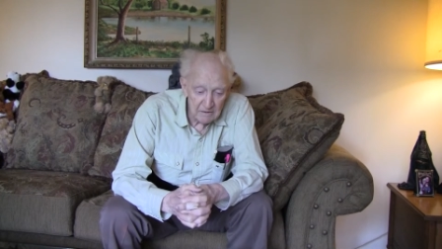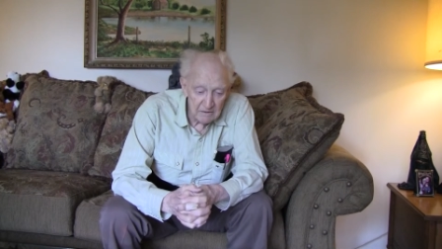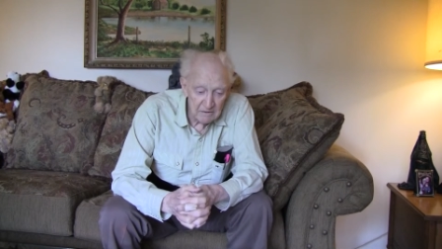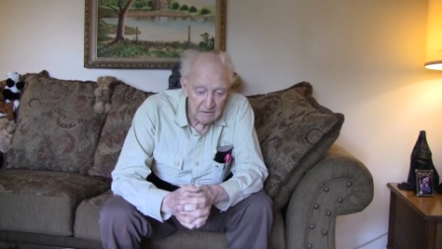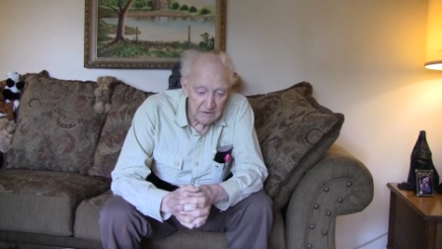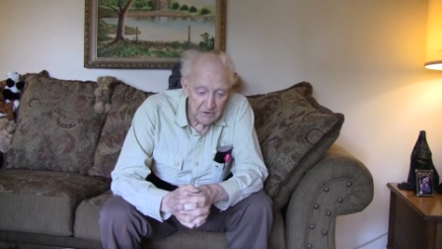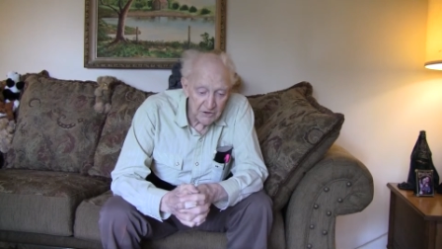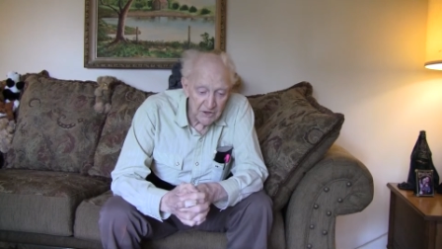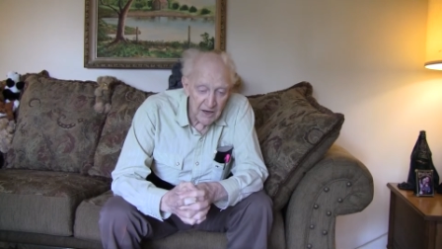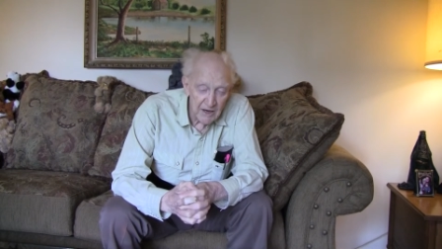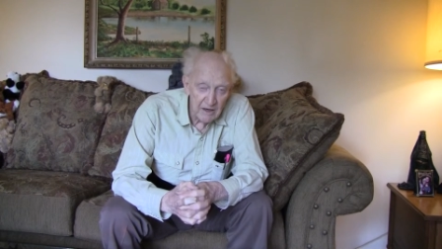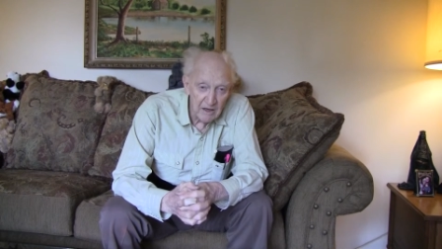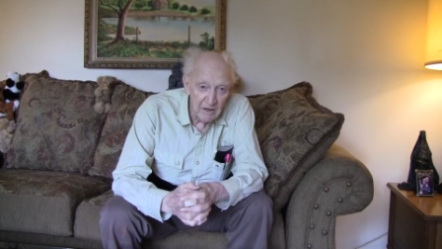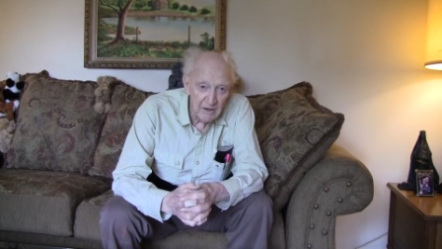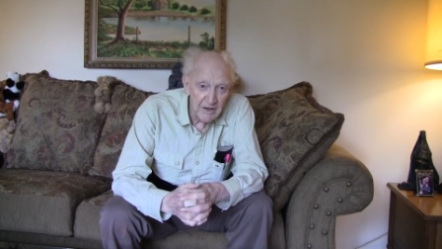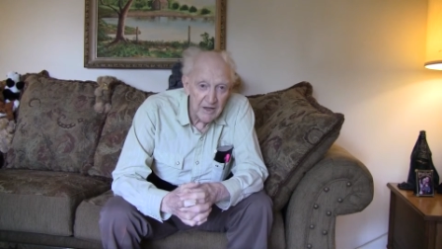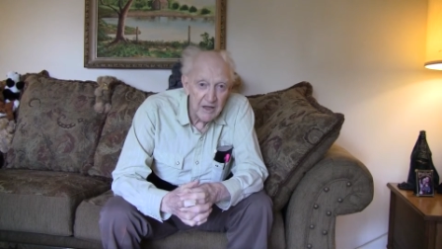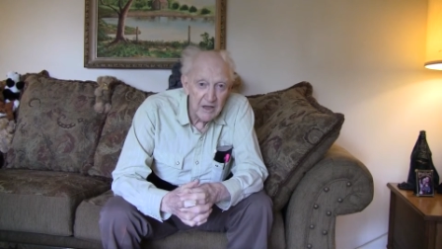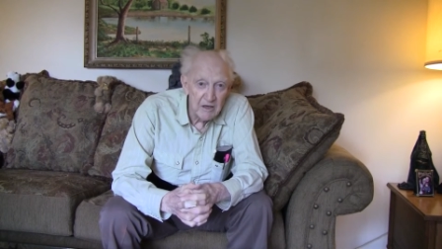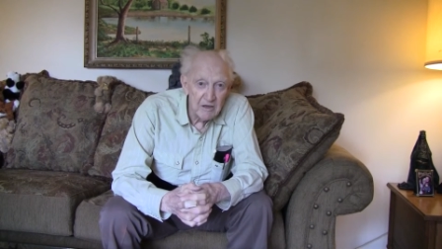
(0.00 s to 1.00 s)
settled
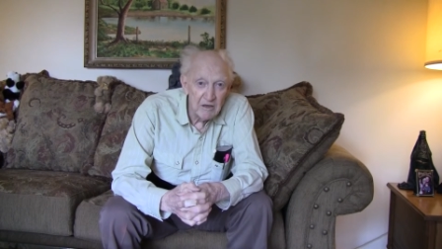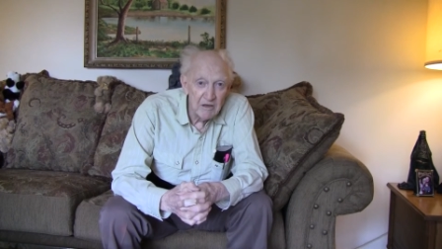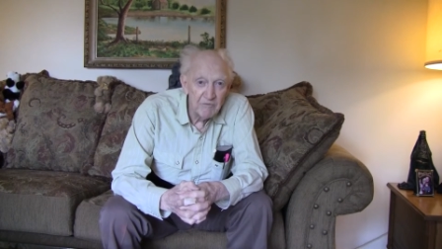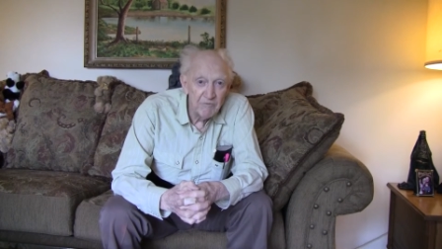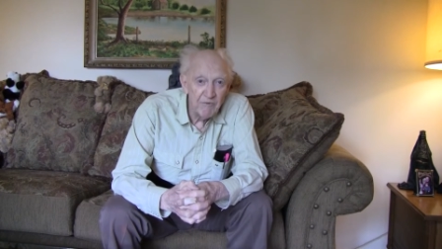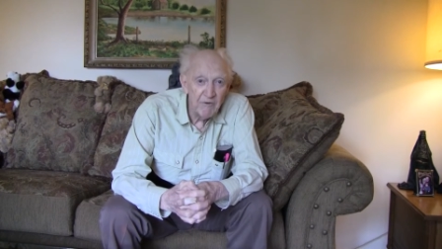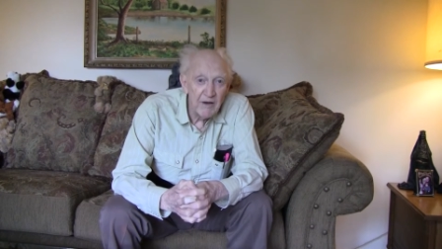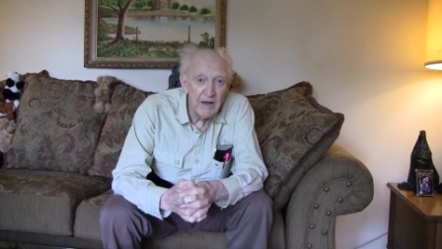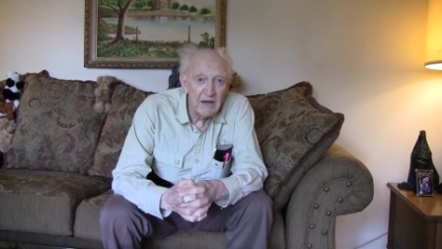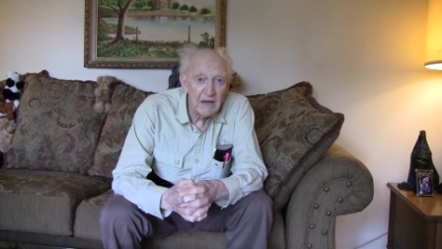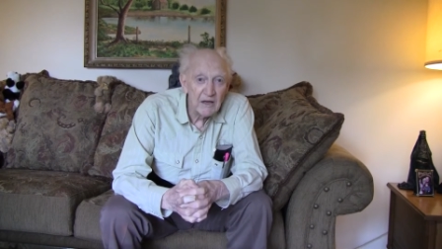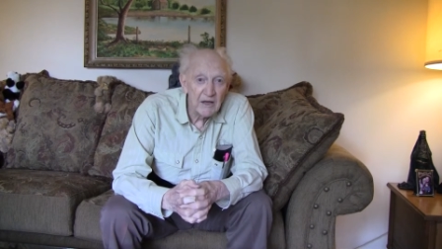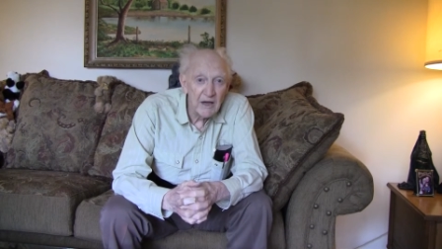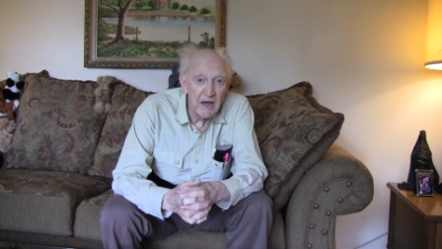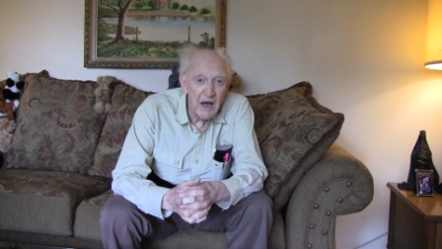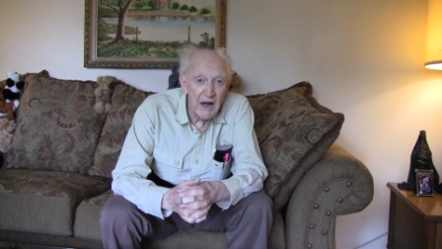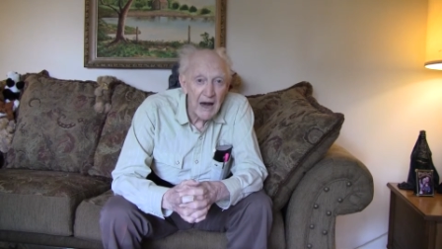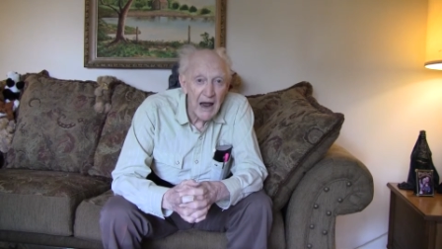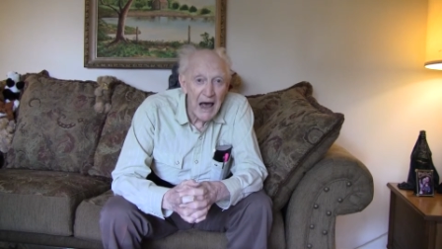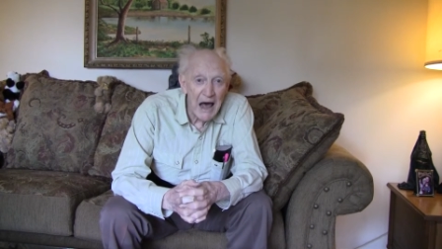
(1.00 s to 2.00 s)
in and finally
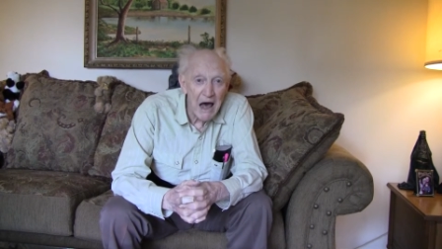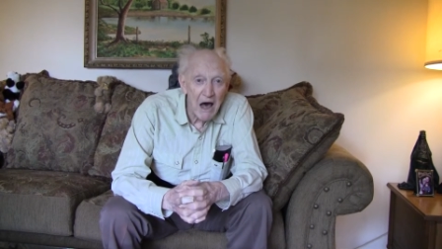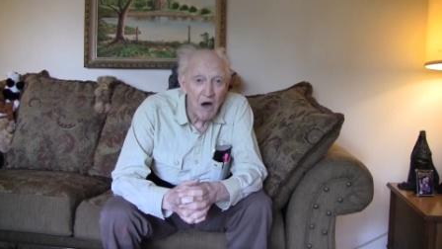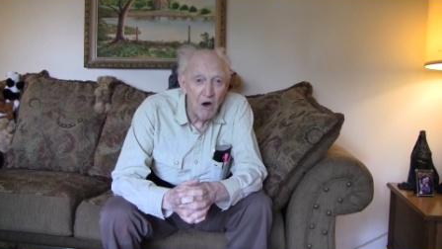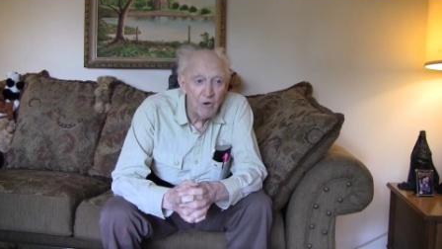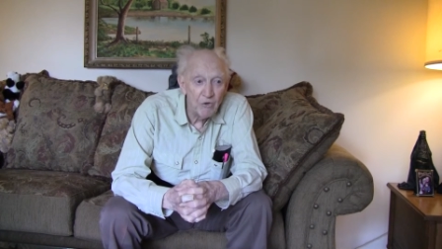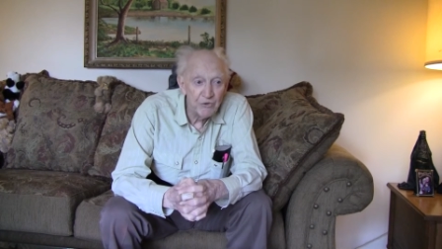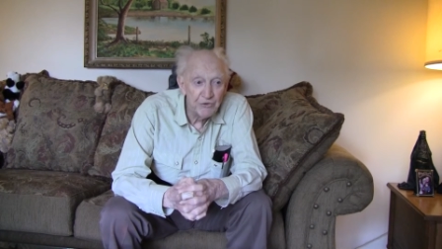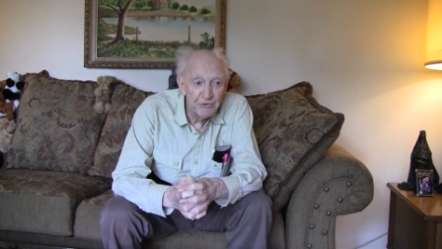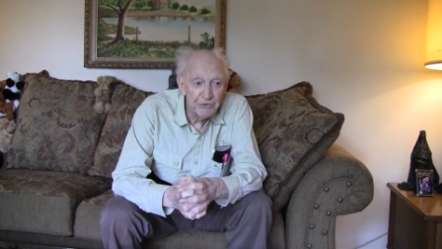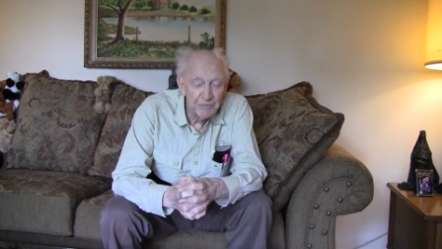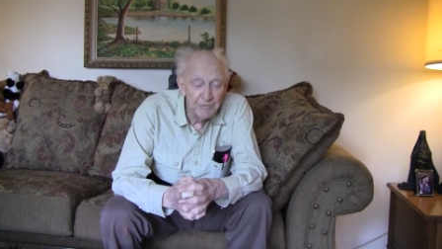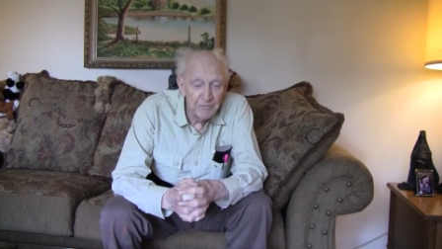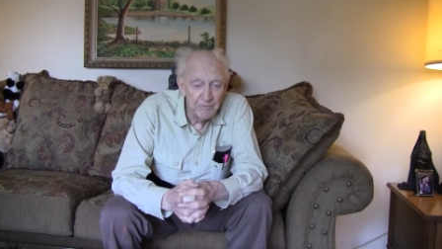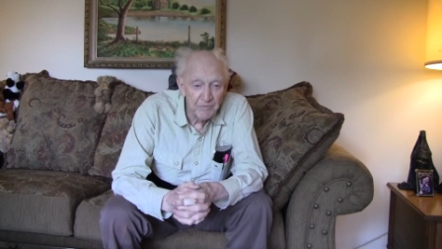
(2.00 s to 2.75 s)
got a house.